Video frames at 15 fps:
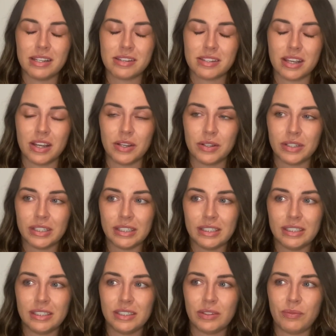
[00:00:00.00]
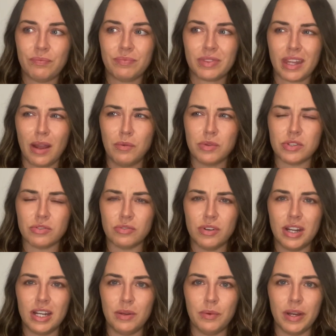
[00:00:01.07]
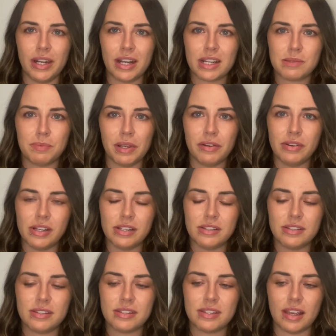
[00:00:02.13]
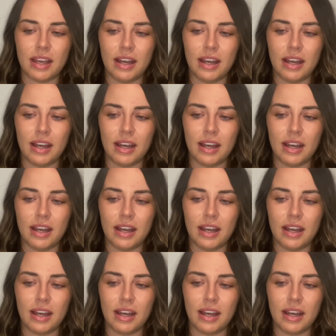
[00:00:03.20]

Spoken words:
So that was a really weird experience.